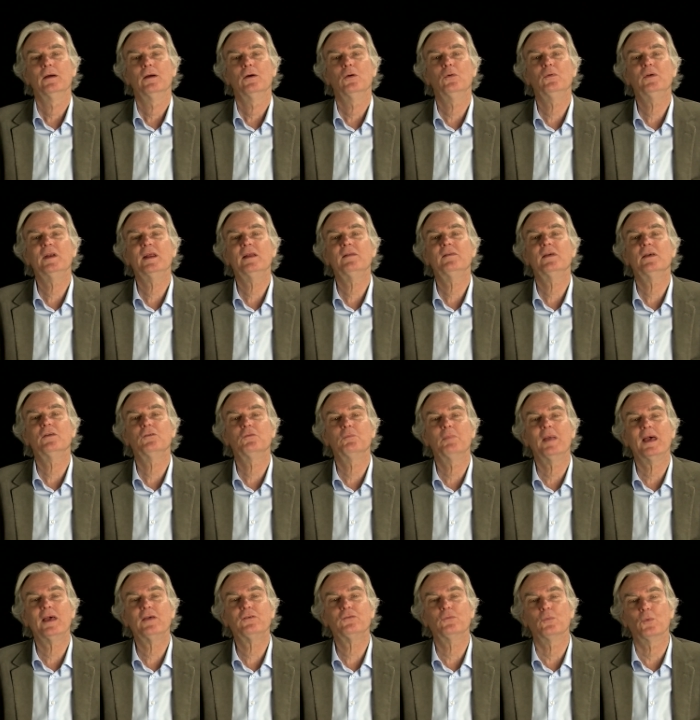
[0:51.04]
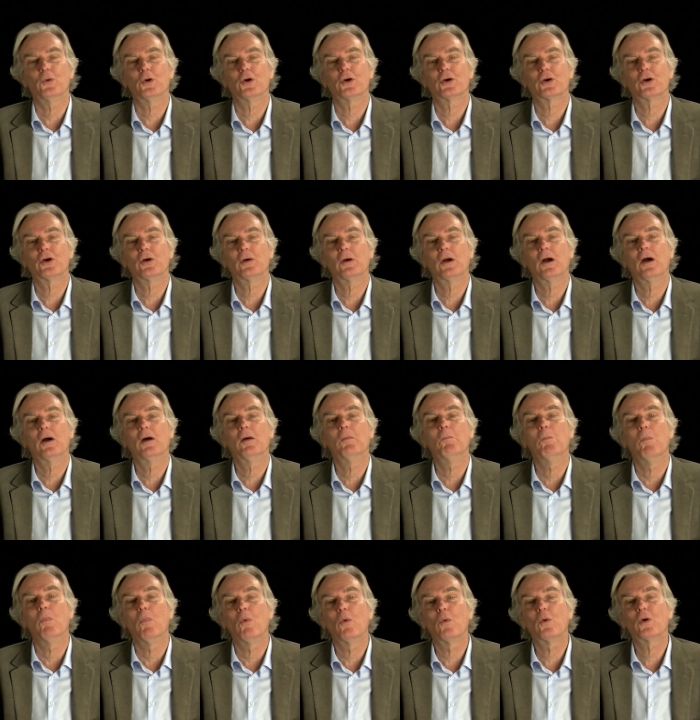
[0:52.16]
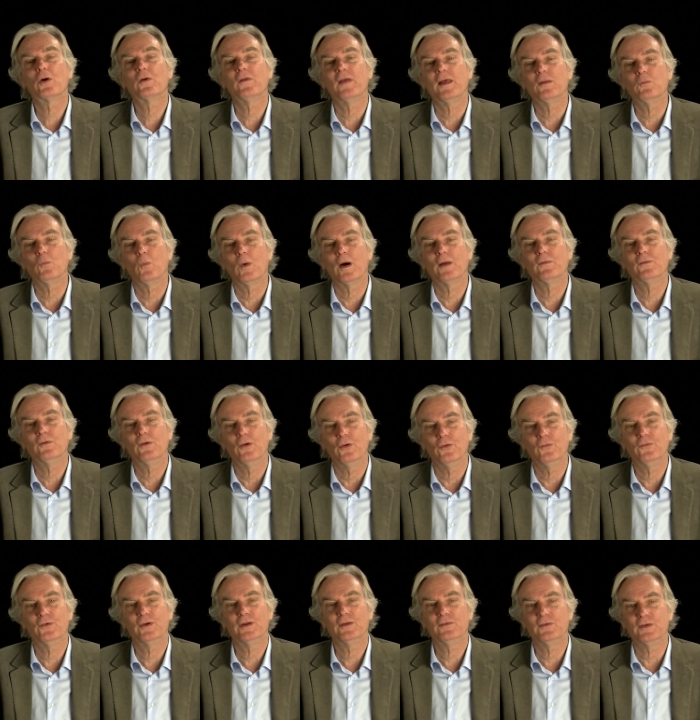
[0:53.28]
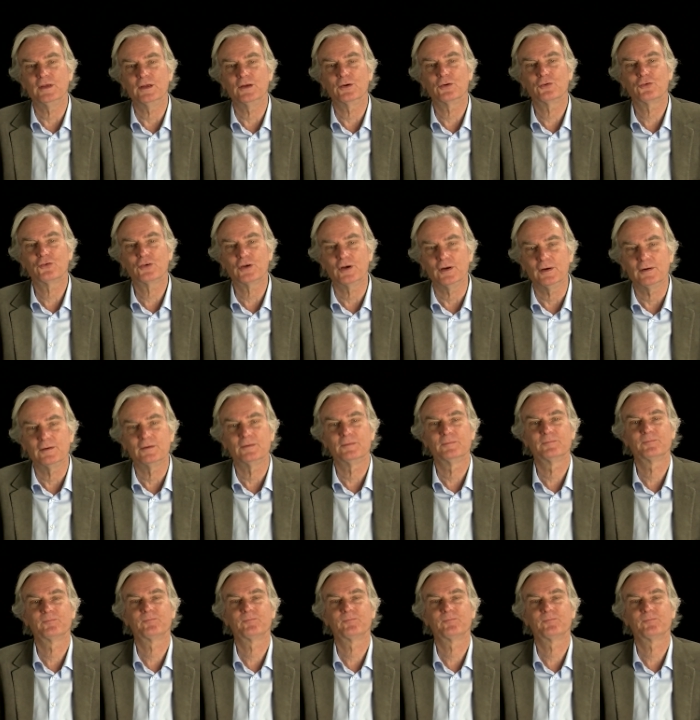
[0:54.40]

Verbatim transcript: who did his best work more than 100 years ago.